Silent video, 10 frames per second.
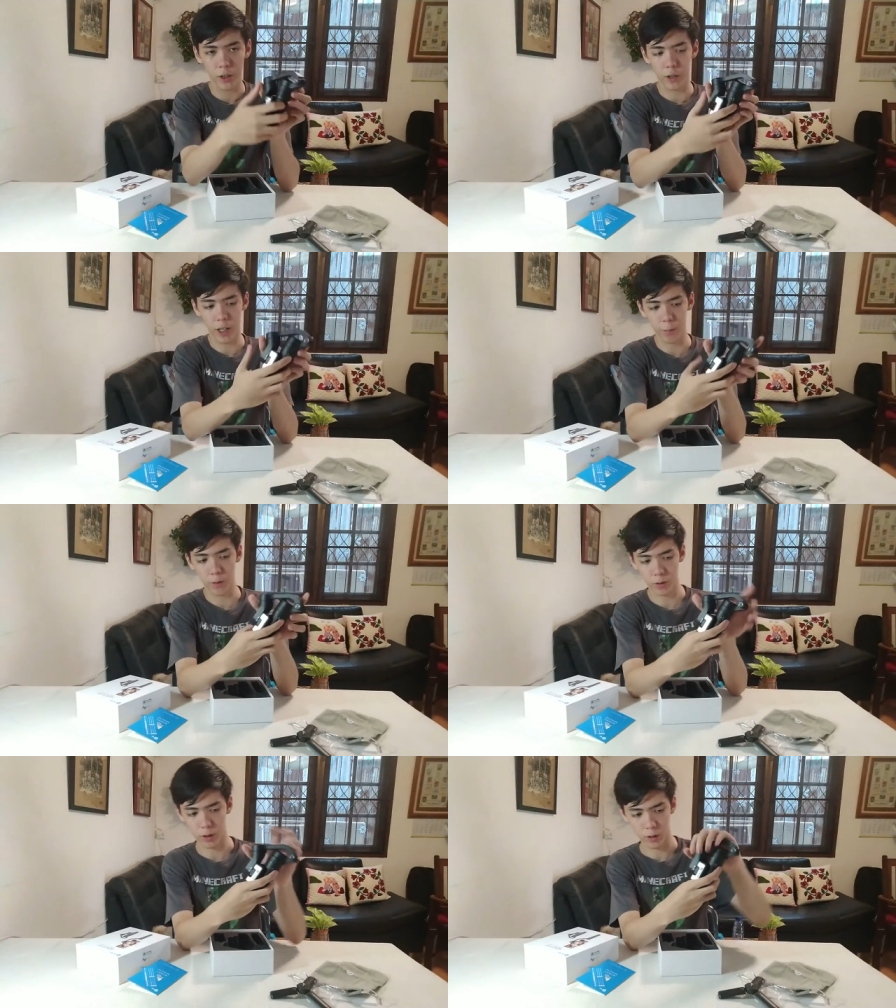you're
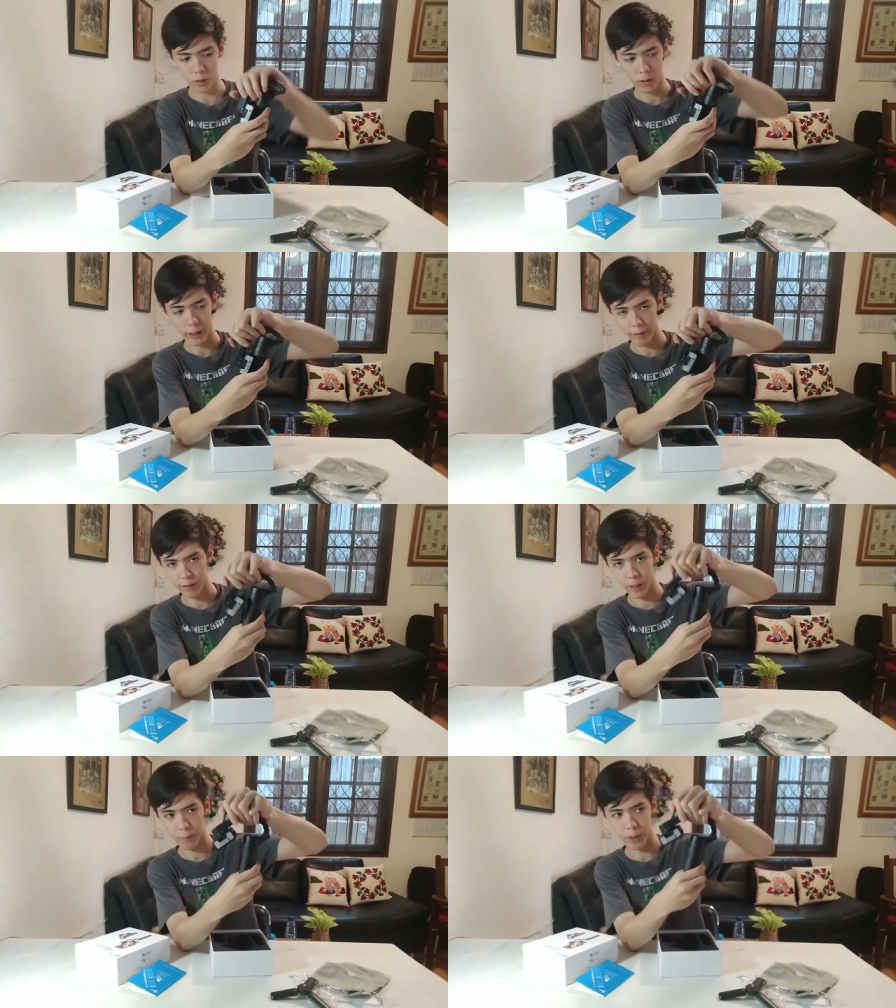able to
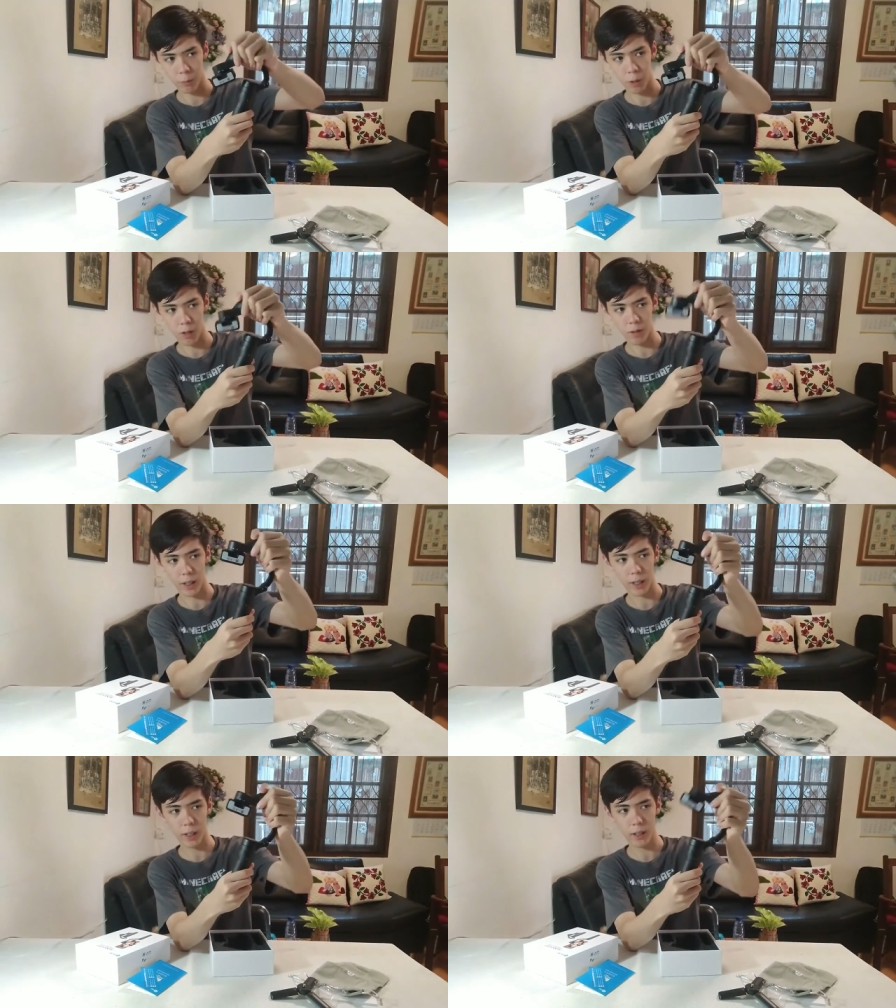lift up this part
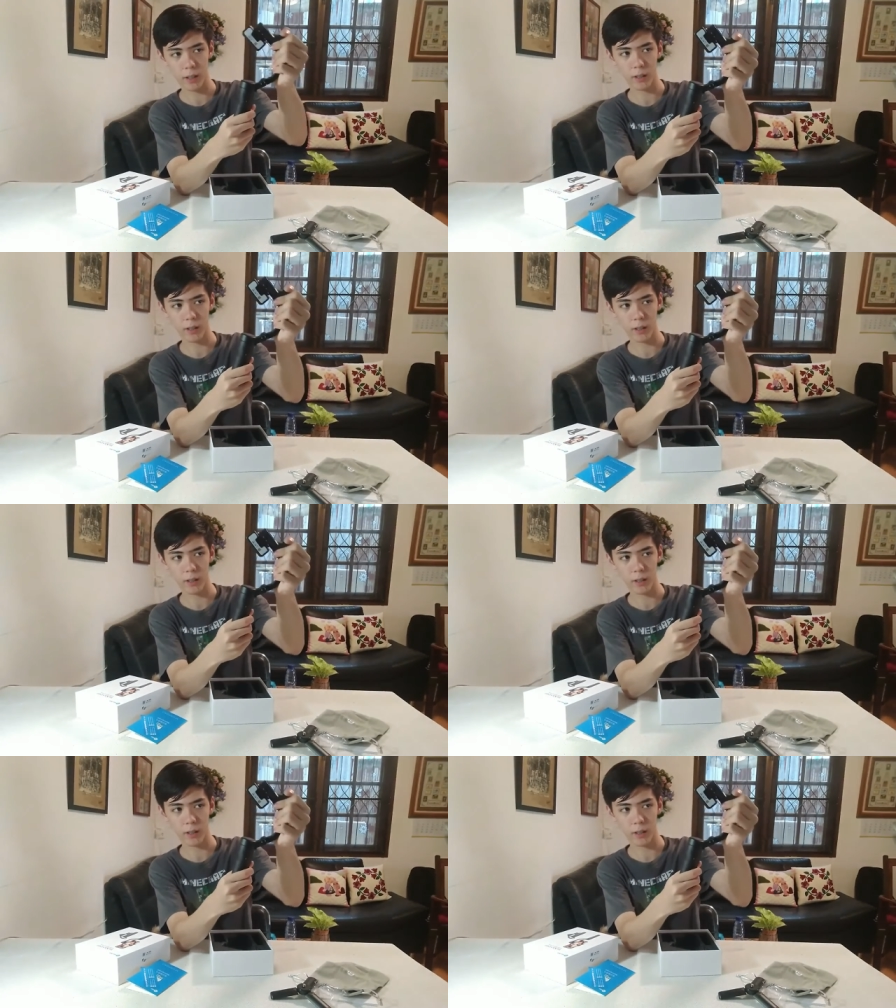right here